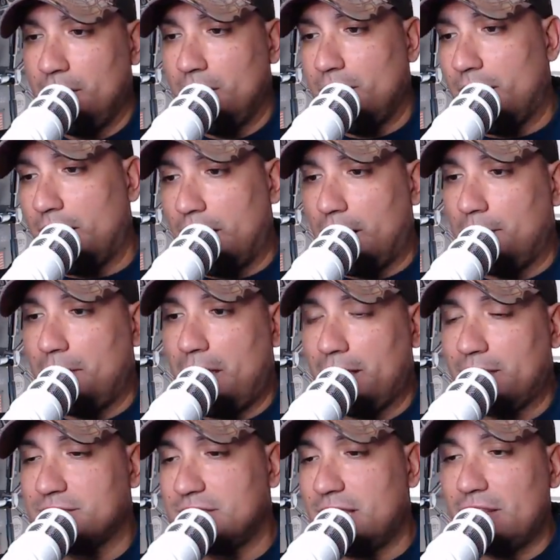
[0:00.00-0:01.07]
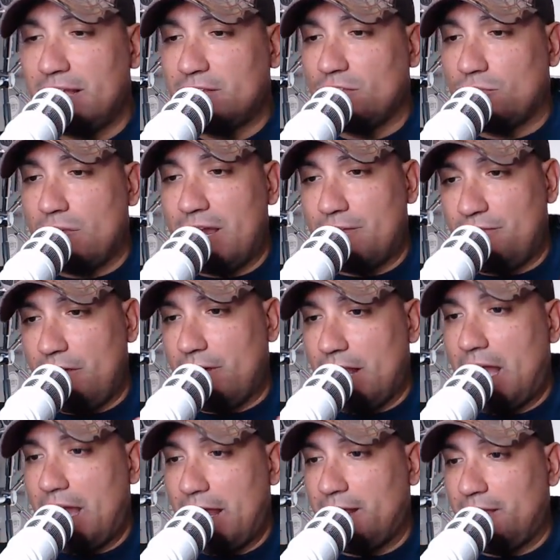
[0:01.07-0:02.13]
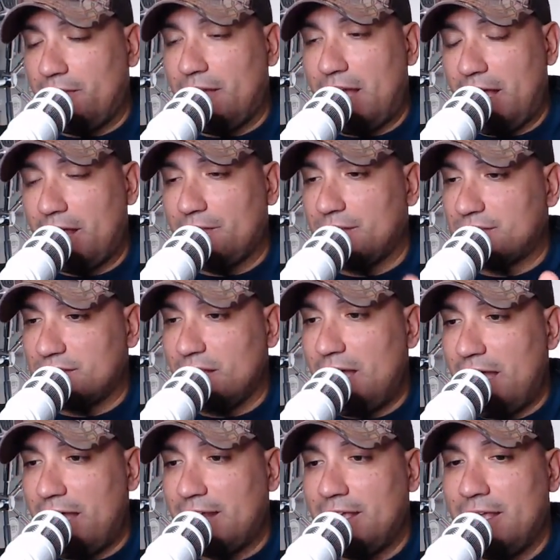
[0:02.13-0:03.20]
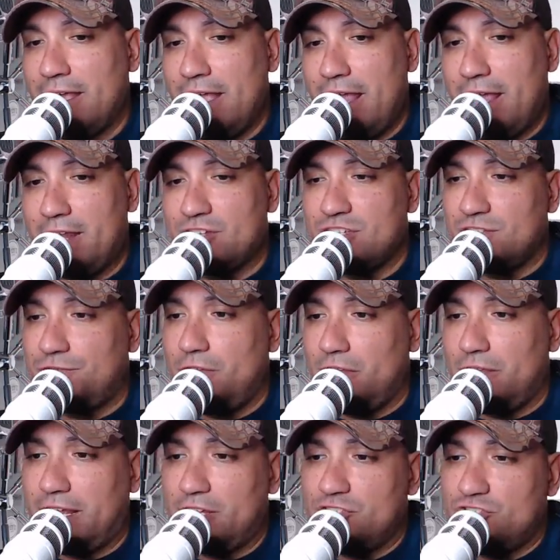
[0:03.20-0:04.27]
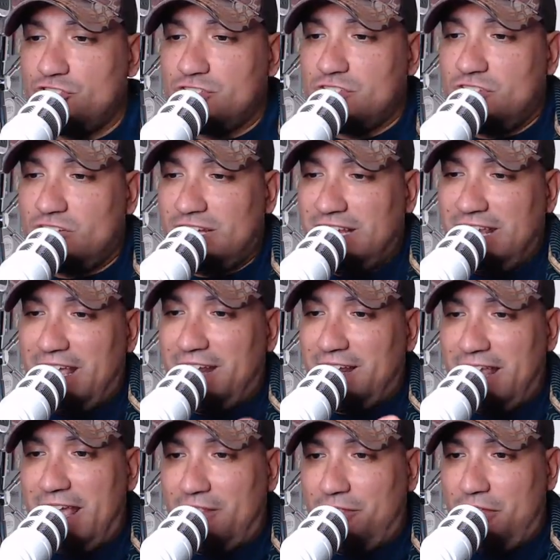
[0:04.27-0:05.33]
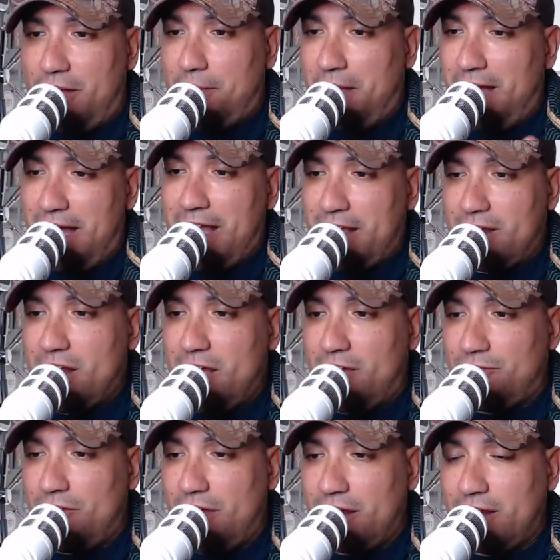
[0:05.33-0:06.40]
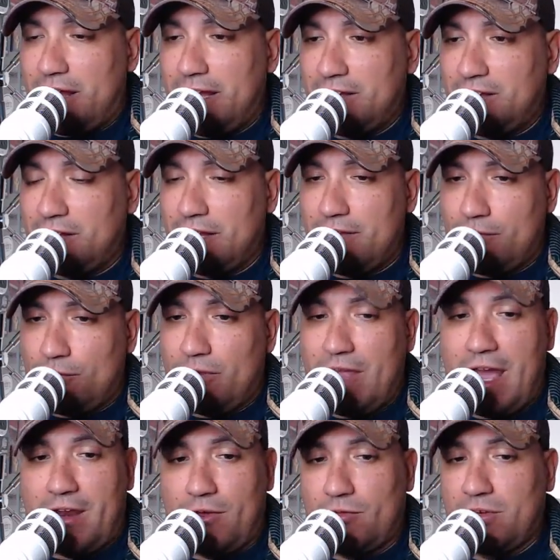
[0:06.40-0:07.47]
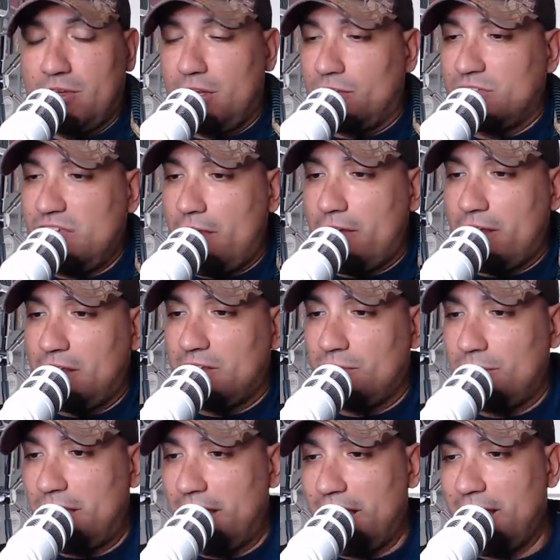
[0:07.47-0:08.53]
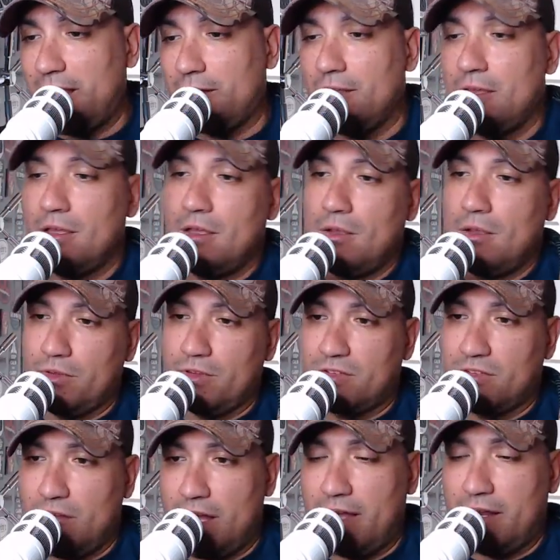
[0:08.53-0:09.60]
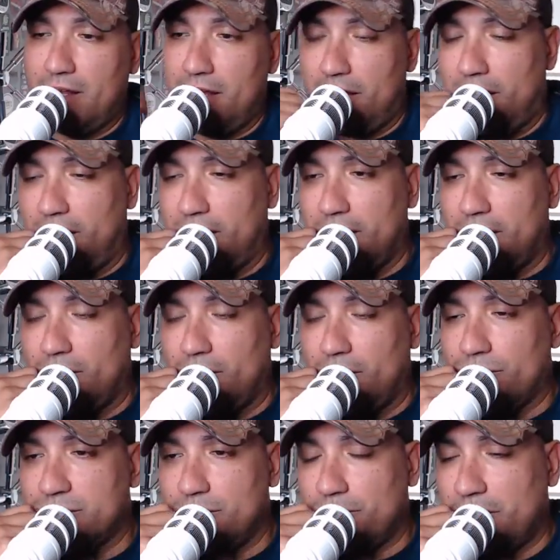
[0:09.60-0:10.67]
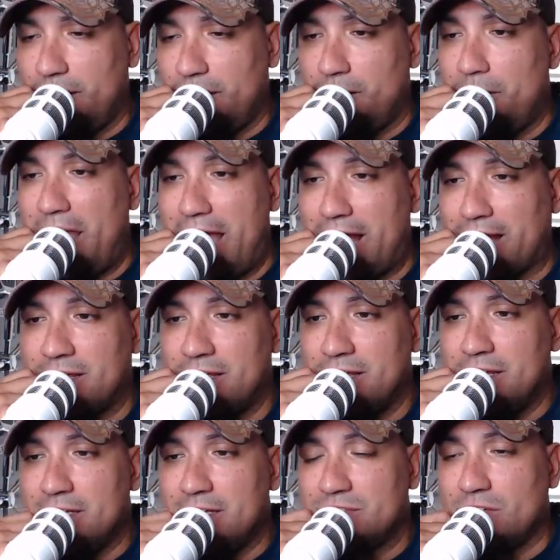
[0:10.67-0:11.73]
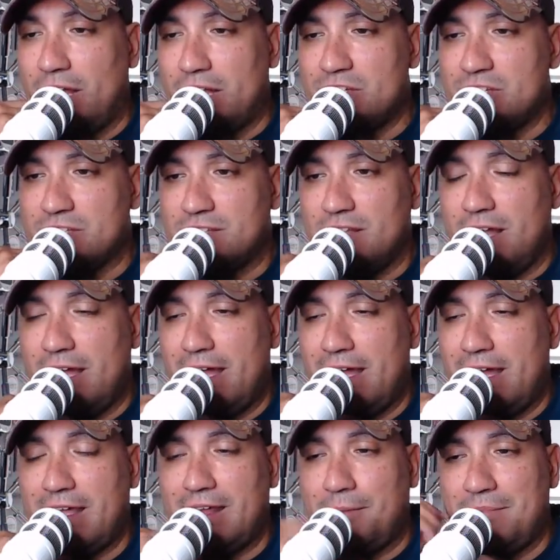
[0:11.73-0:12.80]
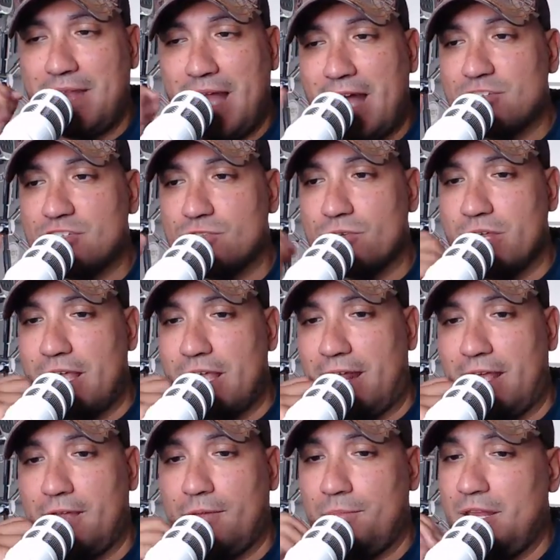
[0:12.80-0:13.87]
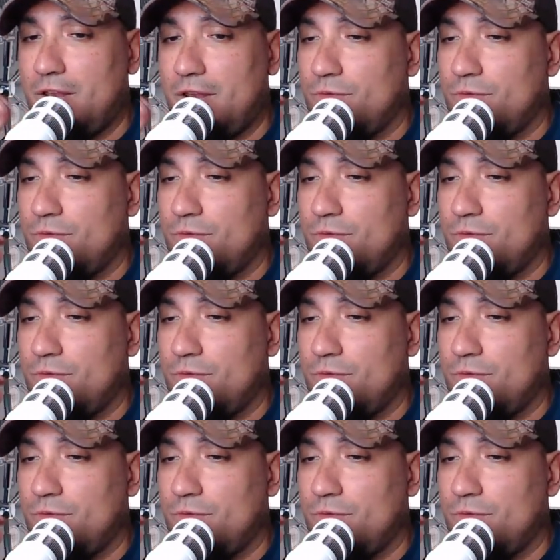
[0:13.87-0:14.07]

Because I like to ride very high on the slide, and it just felt like it just couldn't get that thumb high enough on a 1911 without it, tearing into my hand when the slide, reciprocated back. So I'm not sure yet. I mean, it